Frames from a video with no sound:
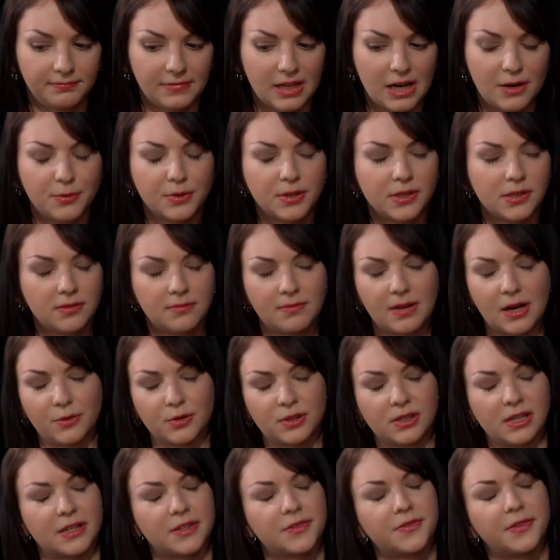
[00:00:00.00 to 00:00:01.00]
That was
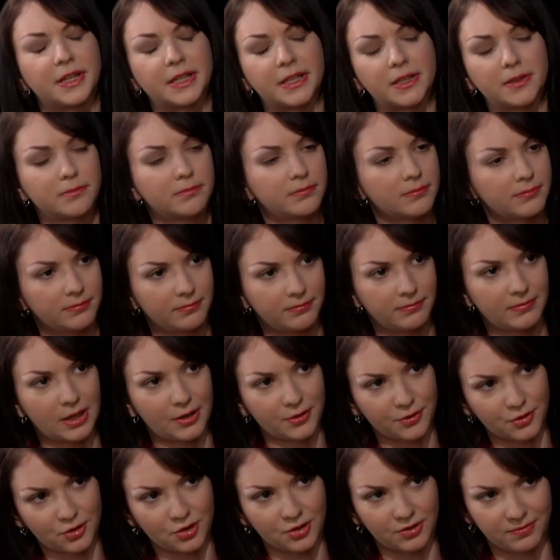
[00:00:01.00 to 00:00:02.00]
less funny.
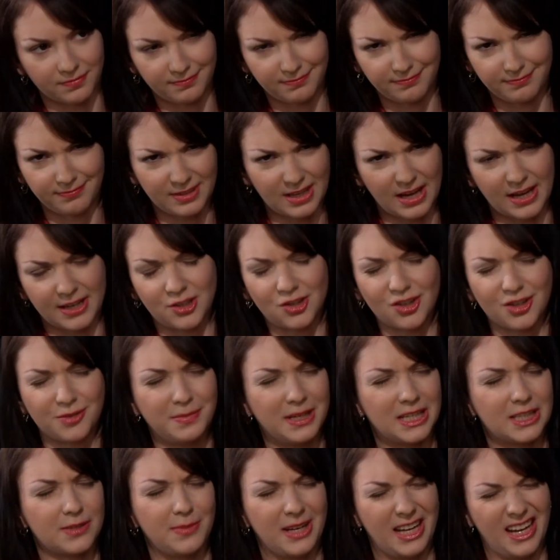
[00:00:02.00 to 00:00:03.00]
That
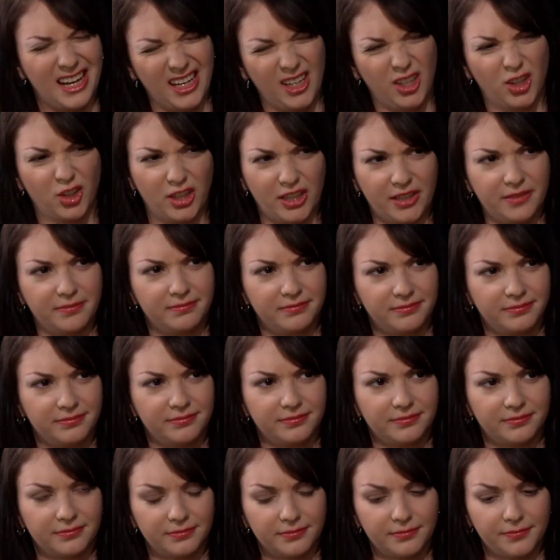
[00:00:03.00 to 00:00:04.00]
just makes me angry.
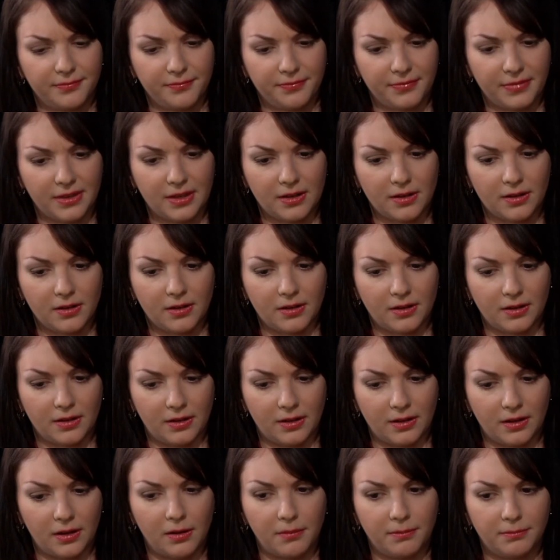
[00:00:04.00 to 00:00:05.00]

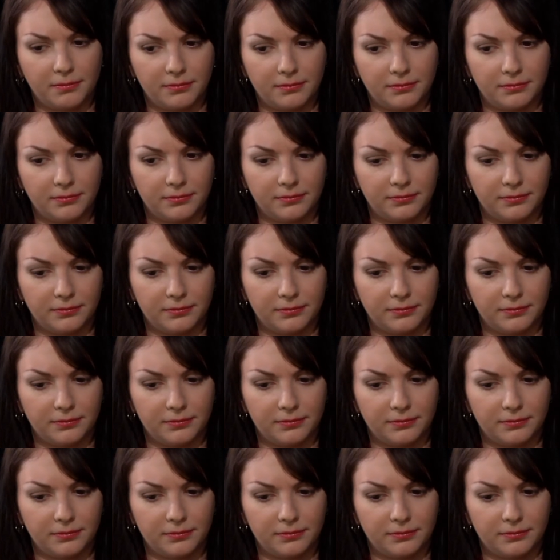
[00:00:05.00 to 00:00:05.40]
At